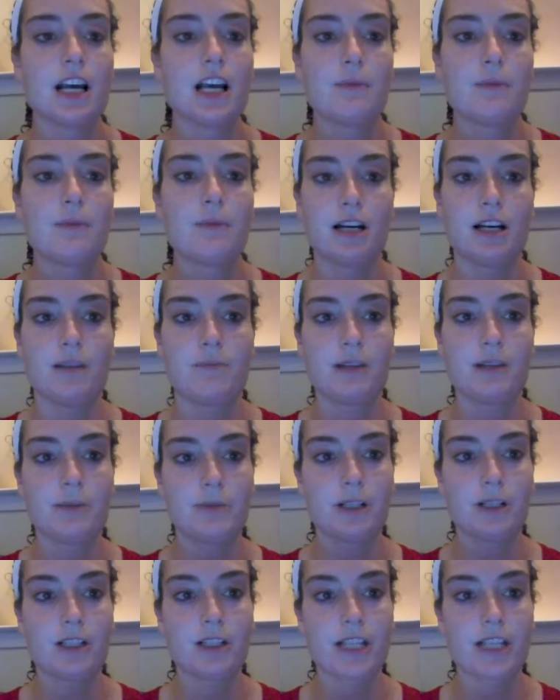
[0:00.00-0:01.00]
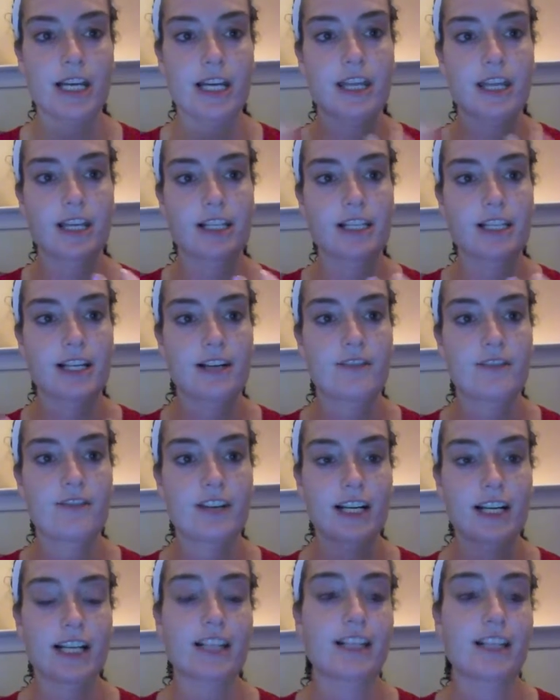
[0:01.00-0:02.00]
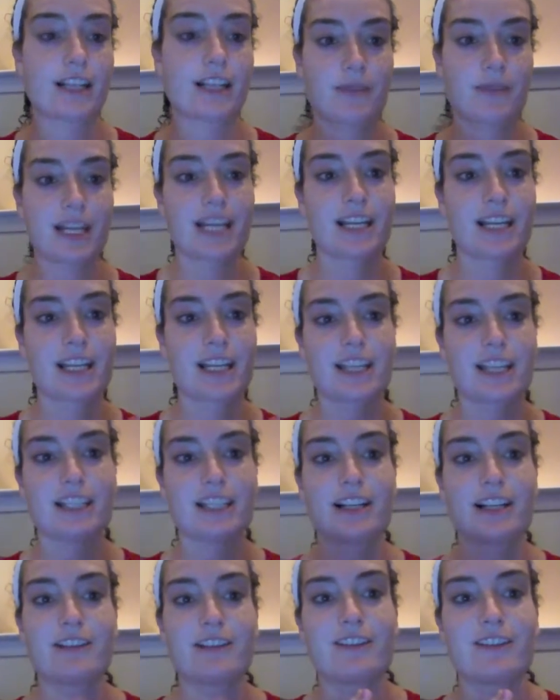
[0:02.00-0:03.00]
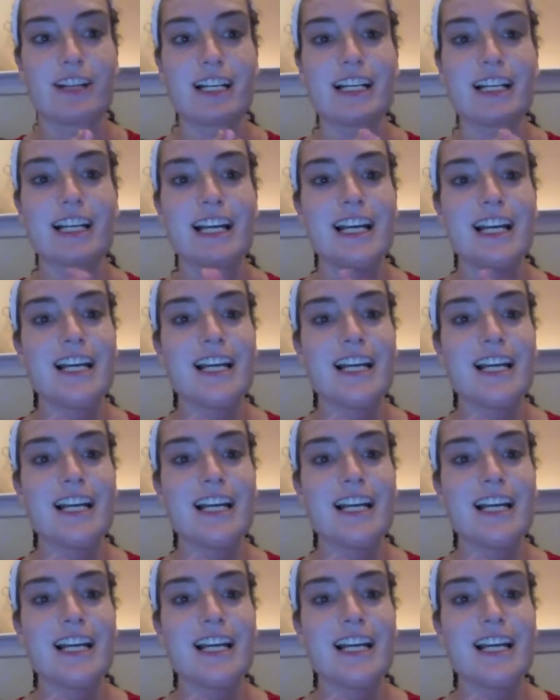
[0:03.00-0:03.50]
But people like things that are free, like me, I like things that are free.